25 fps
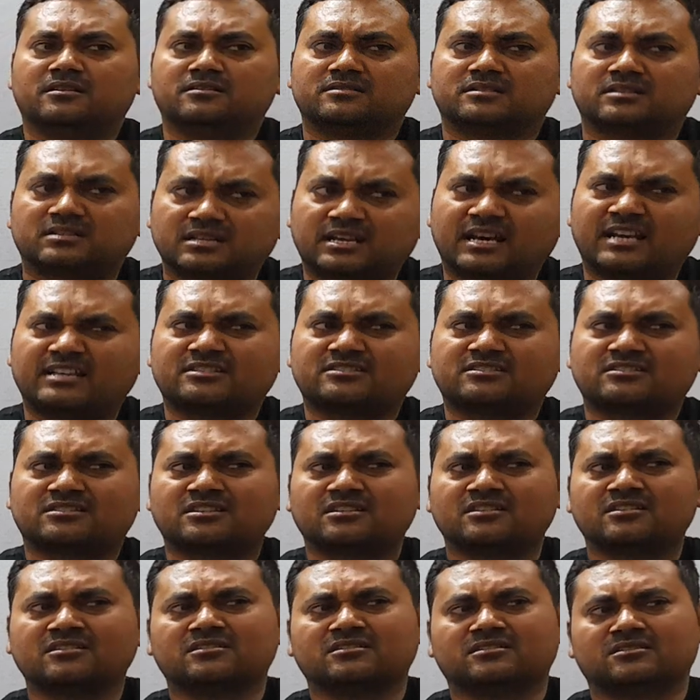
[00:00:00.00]
The last
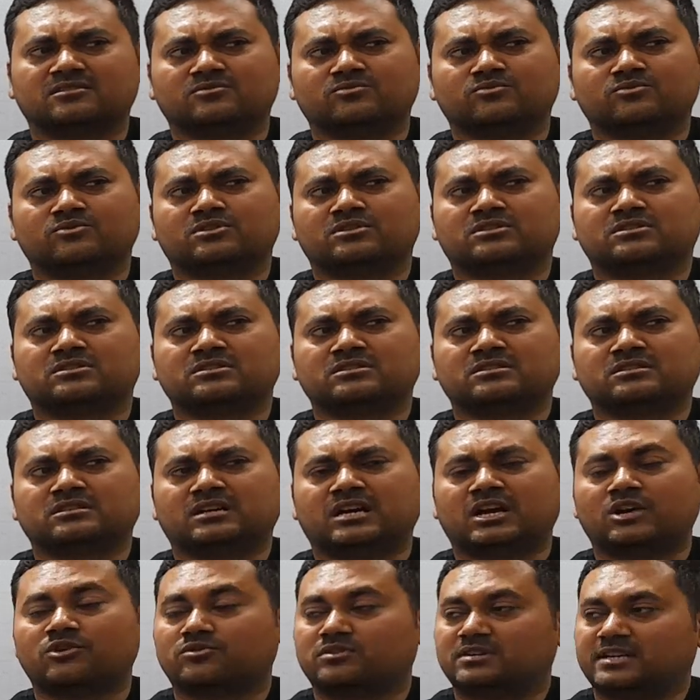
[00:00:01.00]
thing which
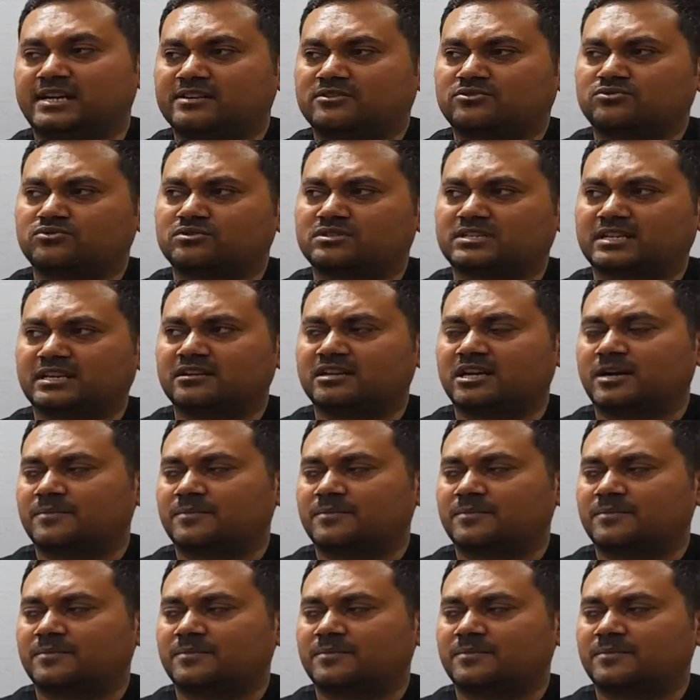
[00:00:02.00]
I would like to tell,